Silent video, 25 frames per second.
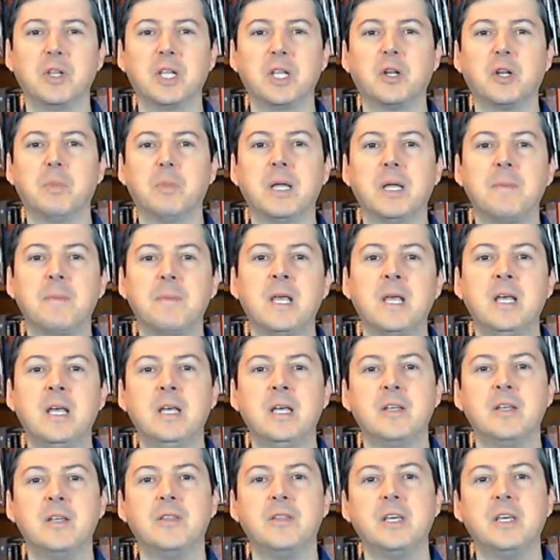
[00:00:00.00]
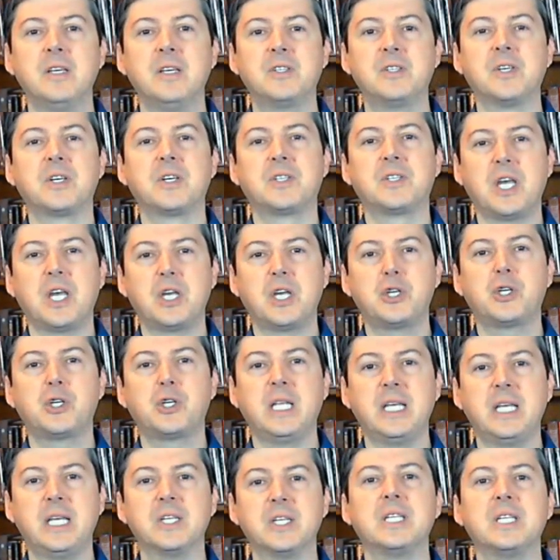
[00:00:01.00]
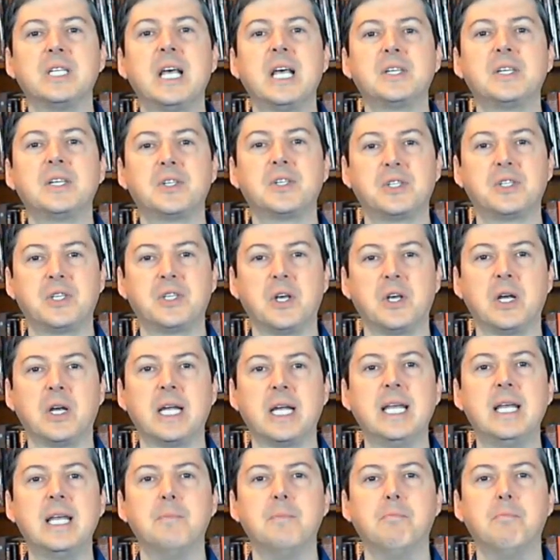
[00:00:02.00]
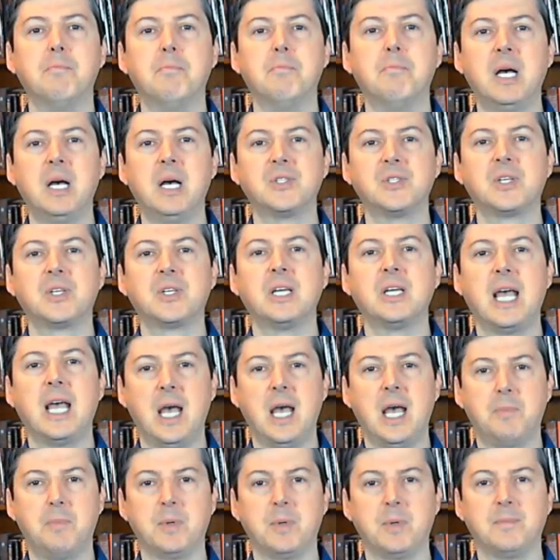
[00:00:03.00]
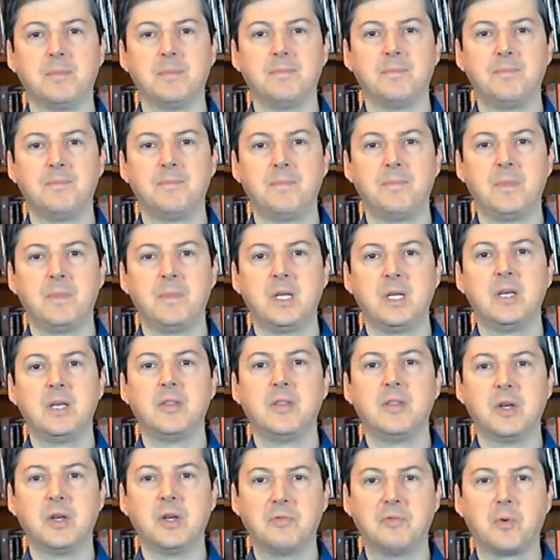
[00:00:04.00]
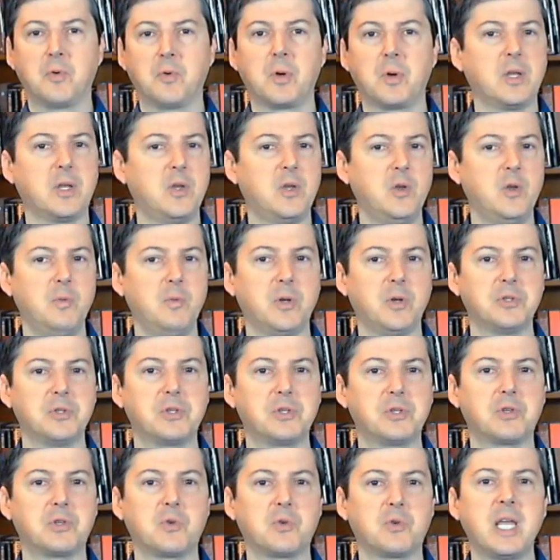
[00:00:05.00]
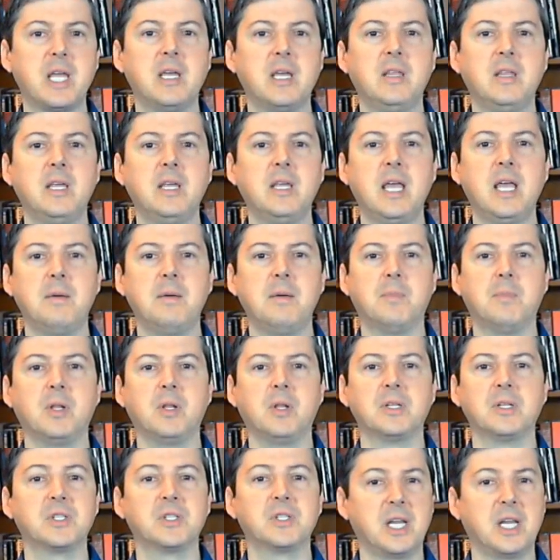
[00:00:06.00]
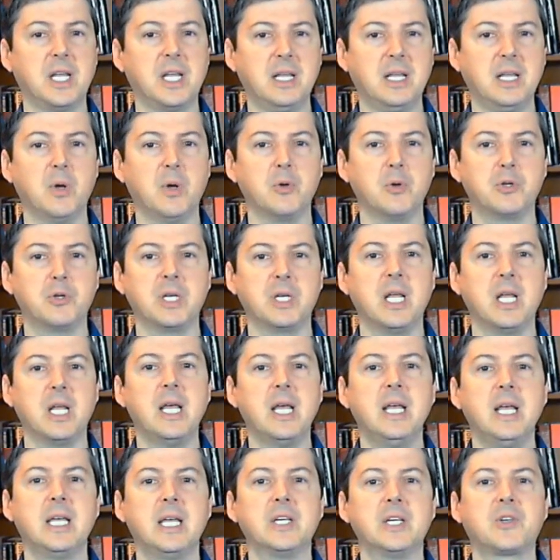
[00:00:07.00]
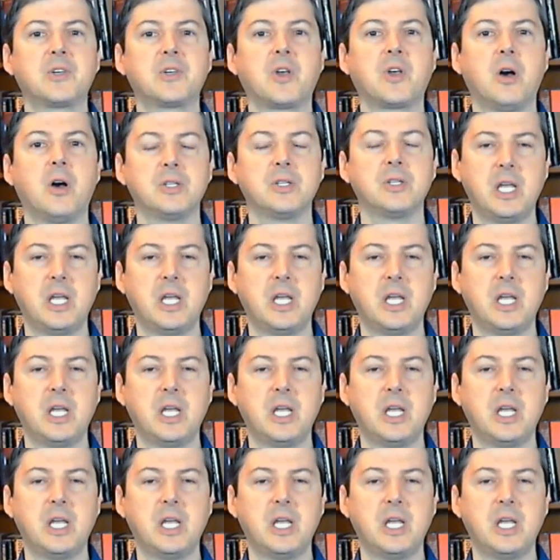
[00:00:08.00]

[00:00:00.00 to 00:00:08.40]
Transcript: move a little bit. The succession is necessary. It must happen. Therefore, a cue ball striking the 8 ball and setting it in motion is